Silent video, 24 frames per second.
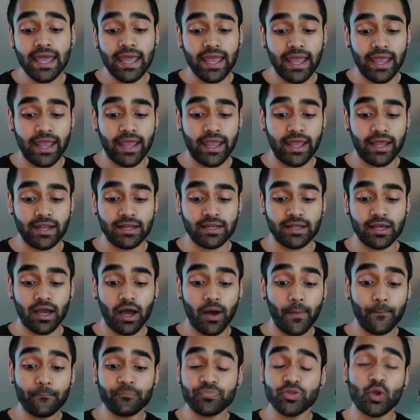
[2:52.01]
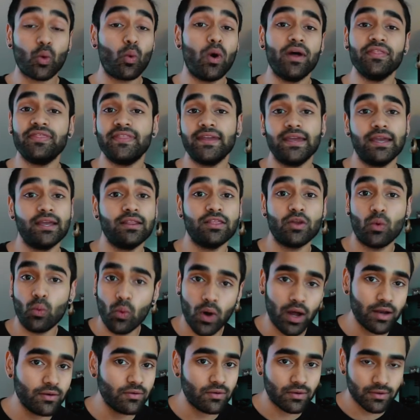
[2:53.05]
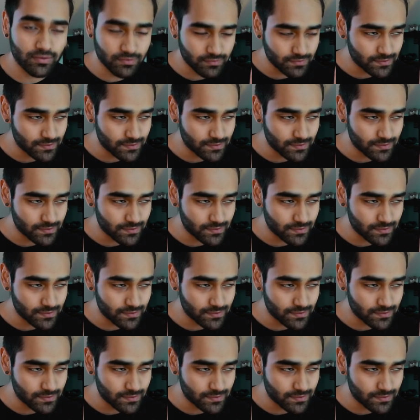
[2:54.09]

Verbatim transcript: And the one thing, the one